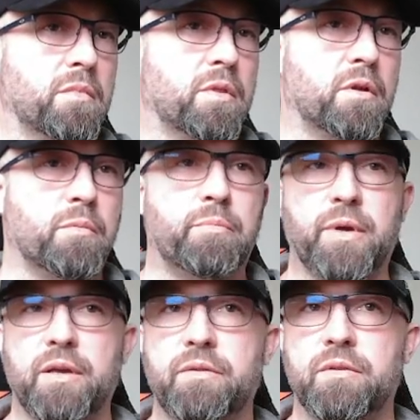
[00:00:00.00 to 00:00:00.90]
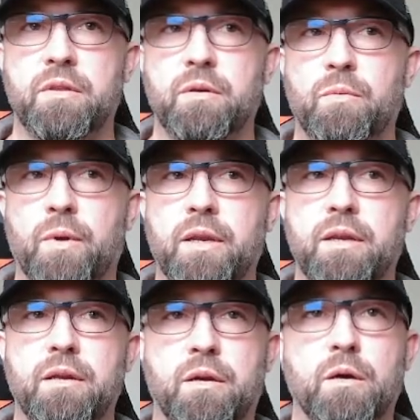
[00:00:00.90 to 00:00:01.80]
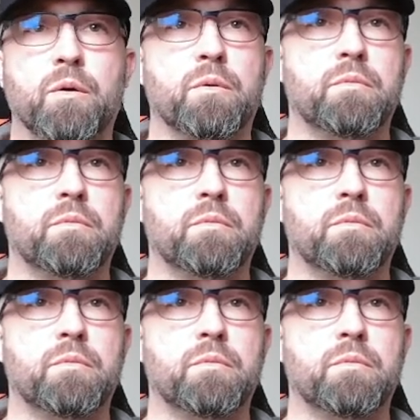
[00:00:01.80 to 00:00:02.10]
that are basically ready to go.